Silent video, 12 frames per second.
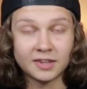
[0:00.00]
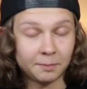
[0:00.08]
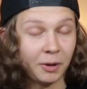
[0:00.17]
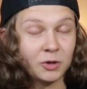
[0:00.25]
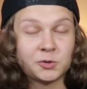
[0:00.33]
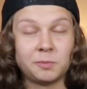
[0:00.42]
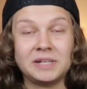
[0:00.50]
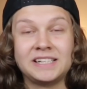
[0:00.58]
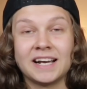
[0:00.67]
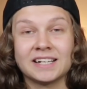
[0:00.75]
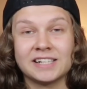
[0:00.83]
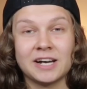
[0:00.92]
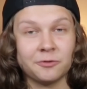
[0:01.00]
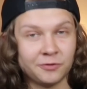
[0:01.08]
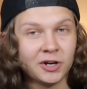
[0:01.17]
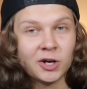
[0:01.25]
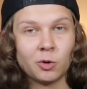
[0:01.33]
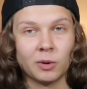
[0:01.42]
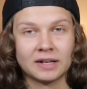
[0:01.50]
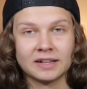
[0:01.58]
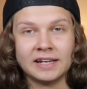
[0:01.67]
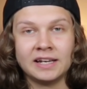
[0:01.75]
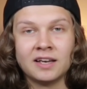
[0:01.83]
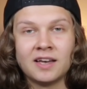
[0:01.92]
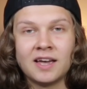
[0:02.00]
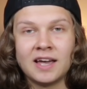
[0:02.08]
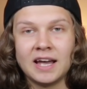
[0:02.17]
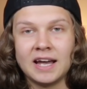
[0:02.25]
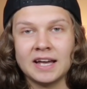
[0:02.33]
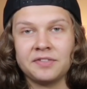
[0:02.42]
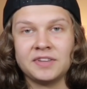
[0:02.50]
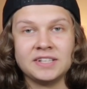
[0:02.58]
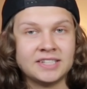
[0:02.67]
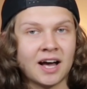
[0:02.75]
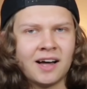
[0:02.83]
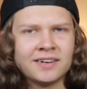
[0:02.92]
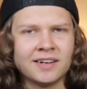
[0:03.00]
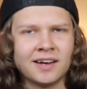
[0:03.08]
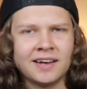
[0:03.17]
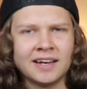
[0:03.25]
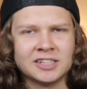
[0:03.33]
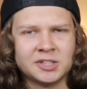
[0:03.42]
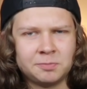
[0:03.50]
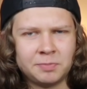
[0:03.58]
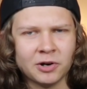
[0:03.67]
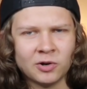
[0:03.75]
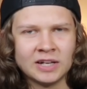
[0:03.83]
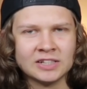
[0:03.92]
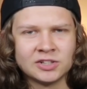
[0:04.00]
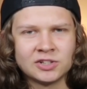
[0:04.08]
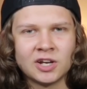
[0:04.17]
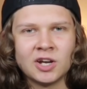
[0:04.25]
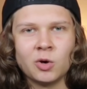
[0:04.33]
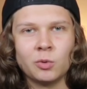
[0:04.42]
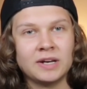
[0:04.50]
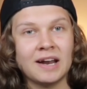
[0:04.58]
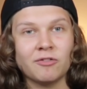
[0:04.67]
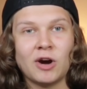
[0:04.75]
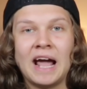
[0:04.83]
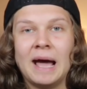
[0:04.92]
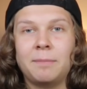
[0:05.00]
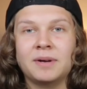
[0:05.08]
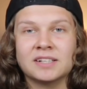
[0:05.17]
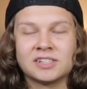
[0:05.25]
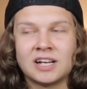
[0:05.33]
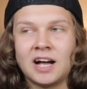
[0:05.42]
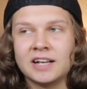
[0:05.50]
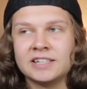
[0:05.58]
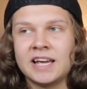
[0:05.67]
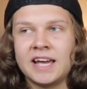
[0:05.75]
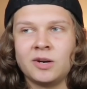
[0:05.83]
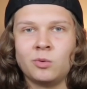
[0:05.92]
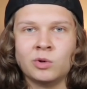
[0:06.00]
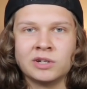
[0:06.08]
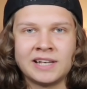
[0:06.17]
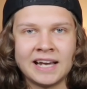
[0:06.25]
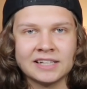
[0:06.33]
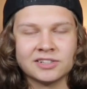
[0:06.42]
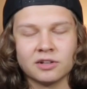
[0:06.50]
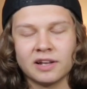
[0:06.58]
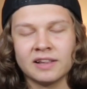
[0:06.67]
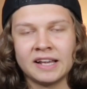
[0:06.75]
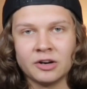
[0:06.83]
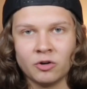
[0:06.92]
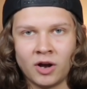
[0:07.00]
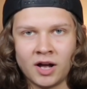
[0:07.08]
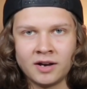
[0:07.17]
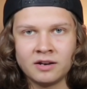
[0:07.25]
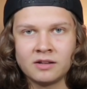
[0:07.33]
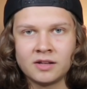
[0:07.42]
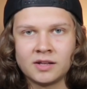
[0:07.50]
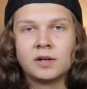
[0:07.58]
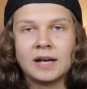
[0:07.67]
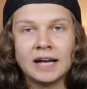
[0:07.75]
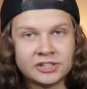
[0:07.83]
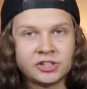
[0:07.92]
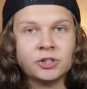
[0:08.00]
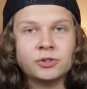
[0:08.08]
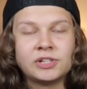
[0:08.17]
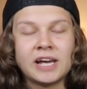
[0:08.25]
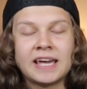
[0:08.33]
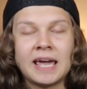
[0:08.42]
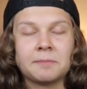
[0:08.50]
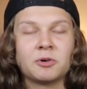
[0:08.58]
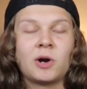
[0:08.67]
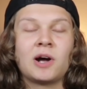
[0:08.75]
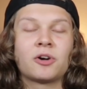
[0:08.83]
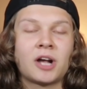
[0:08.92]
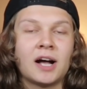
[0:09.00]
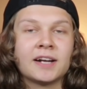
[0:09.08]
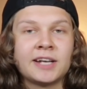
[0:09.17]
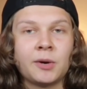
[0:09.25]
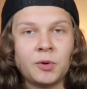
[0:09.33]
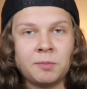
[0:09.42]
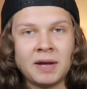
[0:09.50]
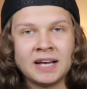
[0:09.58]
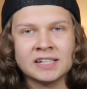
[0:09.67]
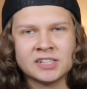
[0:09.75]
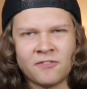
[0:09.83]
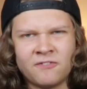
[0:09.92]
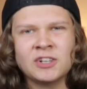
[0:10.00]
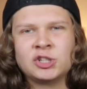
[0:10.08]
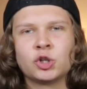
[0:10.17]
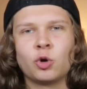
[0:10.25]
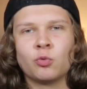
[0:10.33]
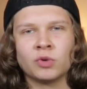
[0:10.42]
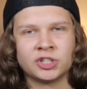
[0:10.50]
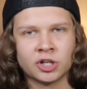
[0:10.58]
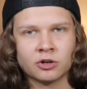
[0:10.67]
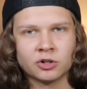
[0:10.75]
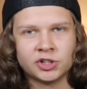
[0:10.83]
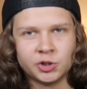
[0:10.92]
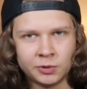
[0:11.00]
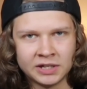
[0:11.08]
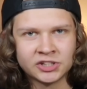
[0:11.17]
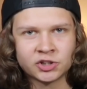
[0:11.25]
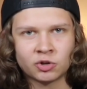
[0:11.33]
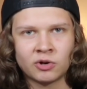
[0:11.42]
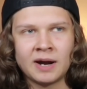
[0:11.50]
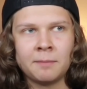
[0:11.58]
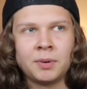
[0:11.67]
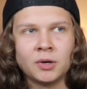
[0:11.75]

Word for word: The post would be taken down very quickly, and the Donda experience would never happen as Kanye would cancel it later on. As Tuesday came around, Kanye would make his official return to Instagram,